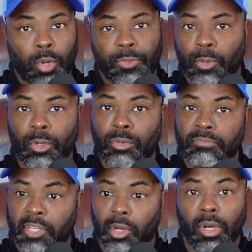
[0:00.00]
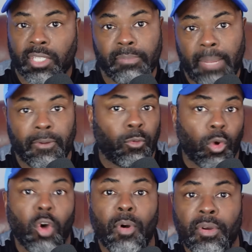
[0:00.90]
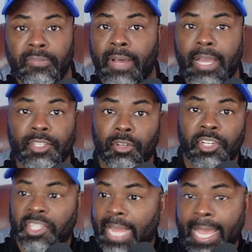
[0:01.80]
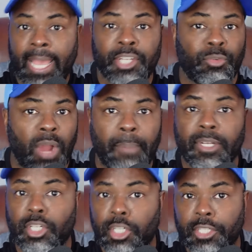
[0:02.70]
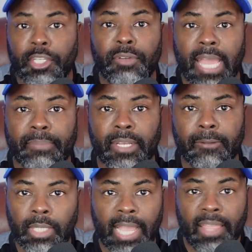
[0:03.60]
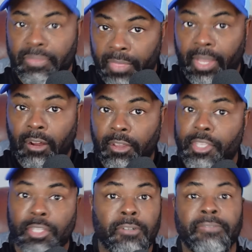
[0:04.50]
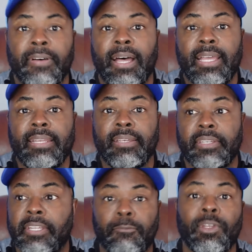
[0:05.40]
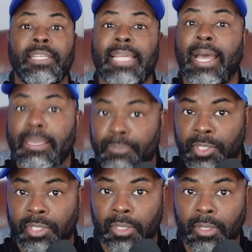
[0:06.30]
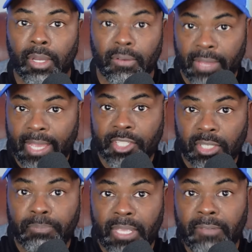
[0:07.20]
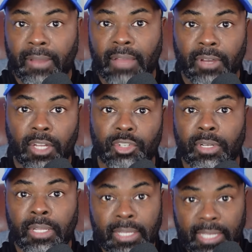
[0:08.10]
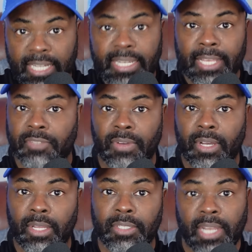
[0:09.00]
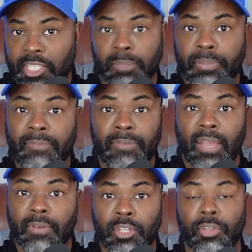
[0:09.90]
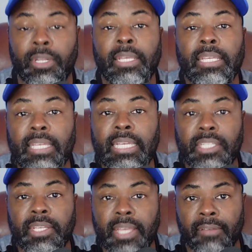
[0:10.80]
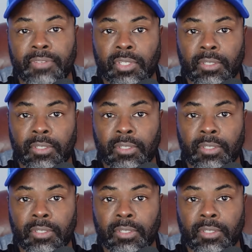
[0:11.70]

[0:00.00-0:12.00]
through, you know, some type of robo advisor, stash, Robinhood, you name it. And there you'll find different types of S&P 500 index funds and S&P 500 ETFs.